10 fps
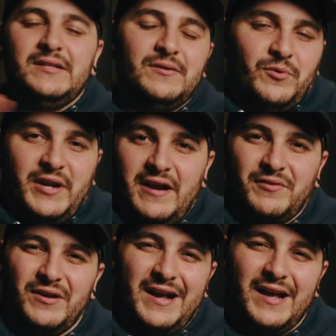
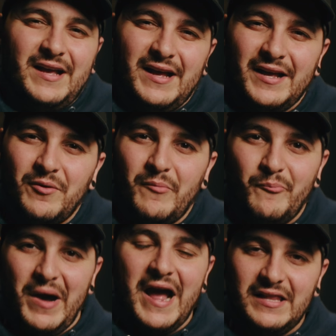whatever. I don't
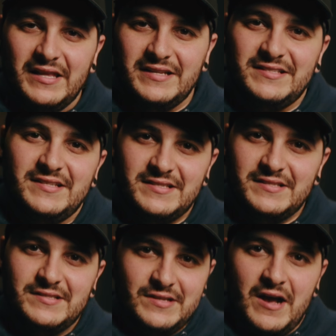buy a lens because
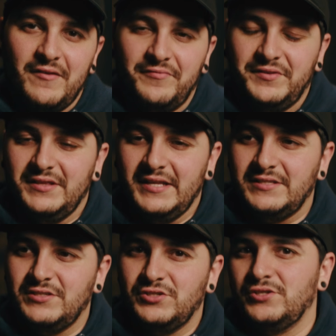it's soft.
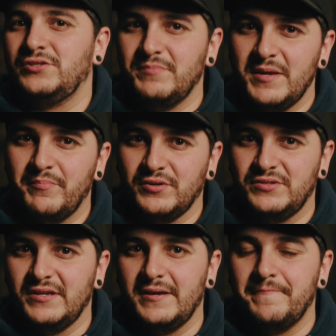That's just me
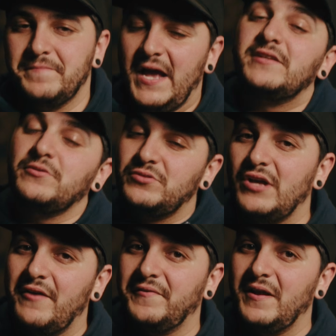personally. I do
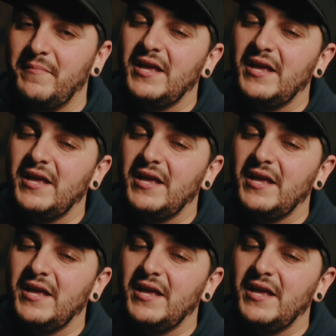soften up my